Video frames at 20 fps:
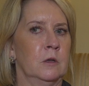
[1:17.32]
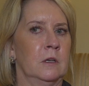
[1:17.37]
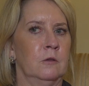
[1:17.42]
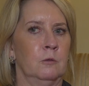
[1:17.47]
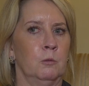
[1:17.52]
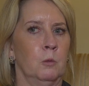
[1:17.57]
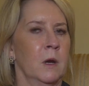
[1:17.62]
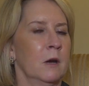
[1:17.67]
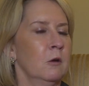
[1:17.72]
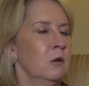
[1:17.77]

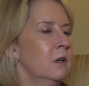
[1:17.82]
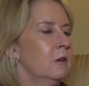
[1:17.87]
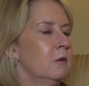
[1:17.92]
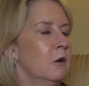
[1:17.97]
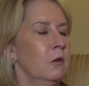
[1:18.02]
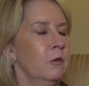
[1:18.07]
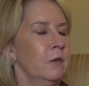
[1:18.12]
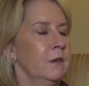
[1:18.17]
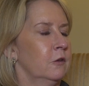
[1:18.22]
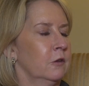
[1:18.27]
is where did
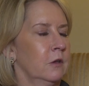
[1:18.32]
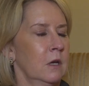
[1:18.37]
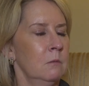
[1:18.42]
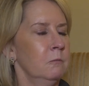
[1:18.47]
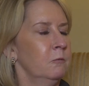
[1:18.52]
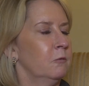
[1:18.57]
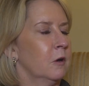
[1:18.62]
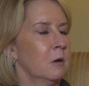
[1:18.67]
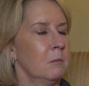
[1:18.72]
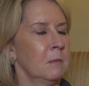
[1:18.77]
all this
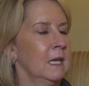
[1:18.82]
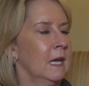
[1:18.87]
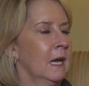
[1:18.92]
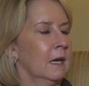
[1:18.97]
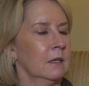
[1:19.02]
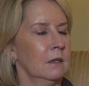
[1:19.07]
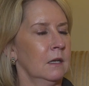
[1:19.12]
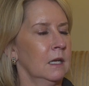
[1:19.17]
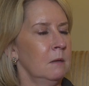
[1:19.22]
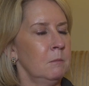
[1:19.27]
come from in
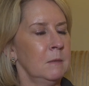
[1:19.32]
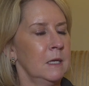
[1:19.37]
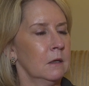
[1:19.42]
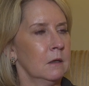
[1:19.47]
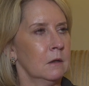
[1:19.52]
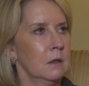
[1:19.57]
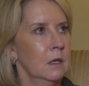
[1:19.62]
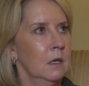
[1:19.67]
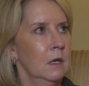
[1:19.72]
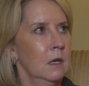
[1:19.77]
academia?
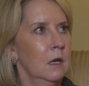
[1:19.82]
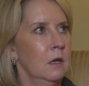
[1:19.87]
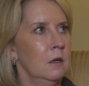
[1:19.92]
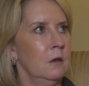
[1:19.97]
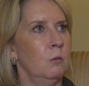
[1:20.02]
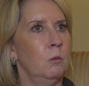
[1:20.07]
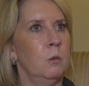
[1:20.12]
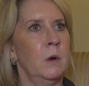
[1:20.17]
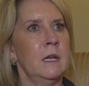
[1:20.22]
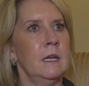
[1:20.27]

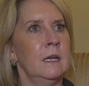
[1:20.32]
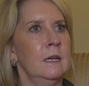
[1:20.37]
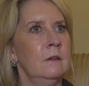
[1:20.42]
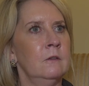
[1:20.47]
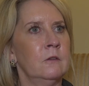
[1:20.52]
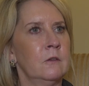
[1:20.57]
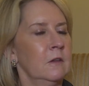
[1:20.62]
You know, what is